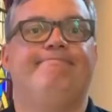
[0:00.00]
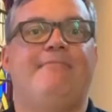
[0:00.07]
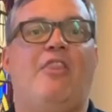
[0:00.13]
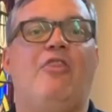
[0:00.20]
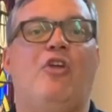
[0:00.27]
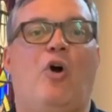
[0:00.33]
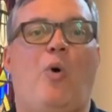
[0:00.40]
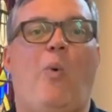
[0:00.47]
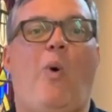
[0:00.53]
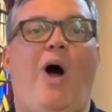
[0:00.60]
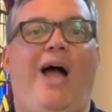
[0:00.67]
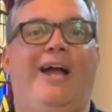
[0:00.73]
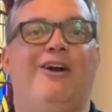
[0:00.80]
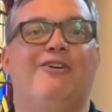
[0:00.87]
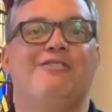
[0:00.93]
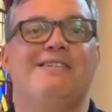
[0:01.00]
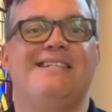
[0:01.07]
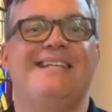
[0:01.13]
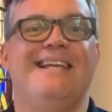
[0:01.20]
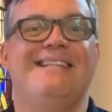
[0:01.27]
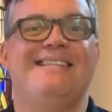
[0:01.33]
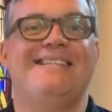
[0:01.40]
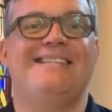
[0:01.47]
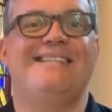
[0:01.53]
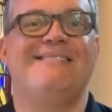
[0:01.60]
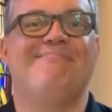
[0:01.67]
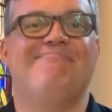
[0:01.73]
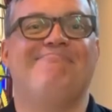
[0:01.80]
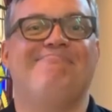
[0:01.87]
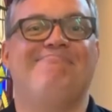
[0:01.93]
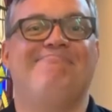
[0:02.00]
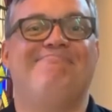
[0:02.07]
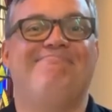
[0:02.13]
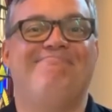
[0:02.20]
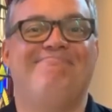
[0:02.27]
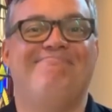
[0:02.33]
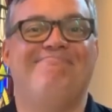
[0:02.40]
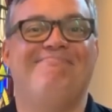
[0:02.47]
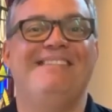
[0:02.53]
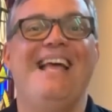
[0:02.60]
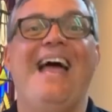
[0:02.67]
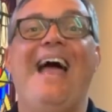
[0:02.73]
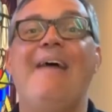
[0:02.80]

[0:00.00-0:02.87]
the choir sits. And